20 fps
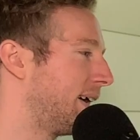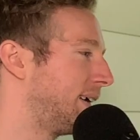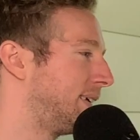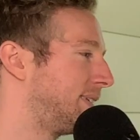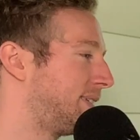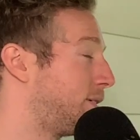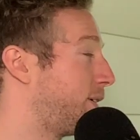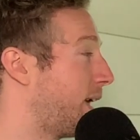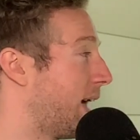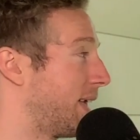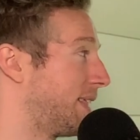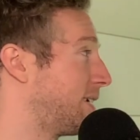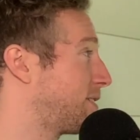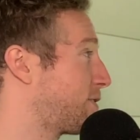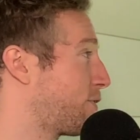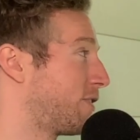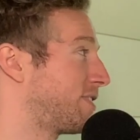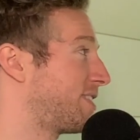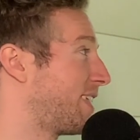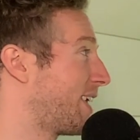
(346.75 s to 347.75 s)
So yeah, that was
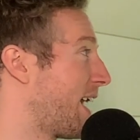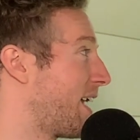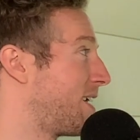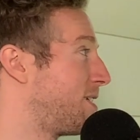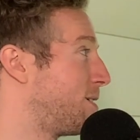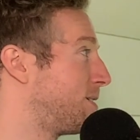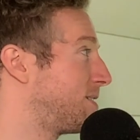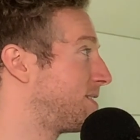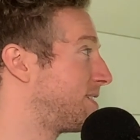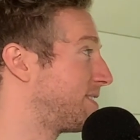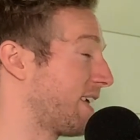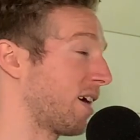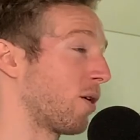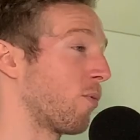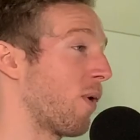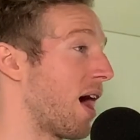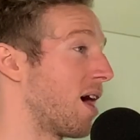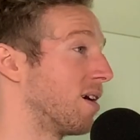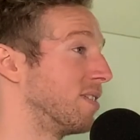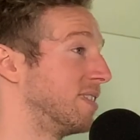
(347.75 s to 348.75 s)
the first thing I noticed is like,
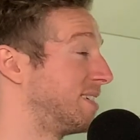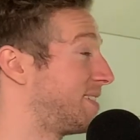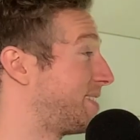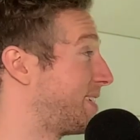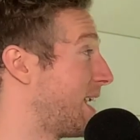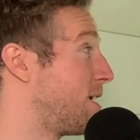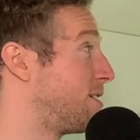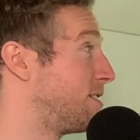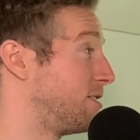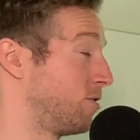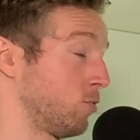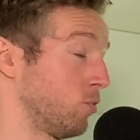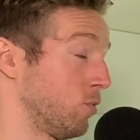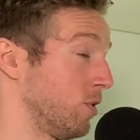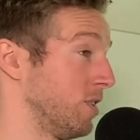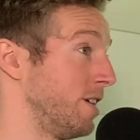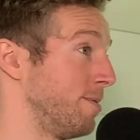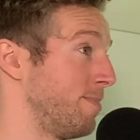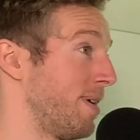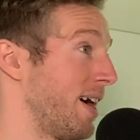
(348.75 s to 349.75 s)
wow, this sound is
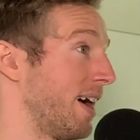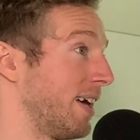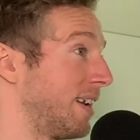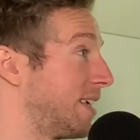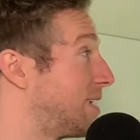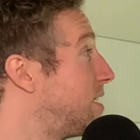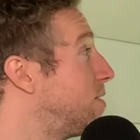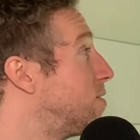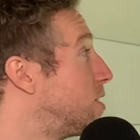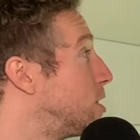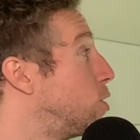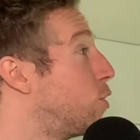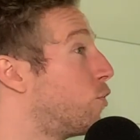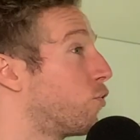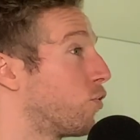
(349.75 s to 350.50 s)
really bad. Because even mm-hmm.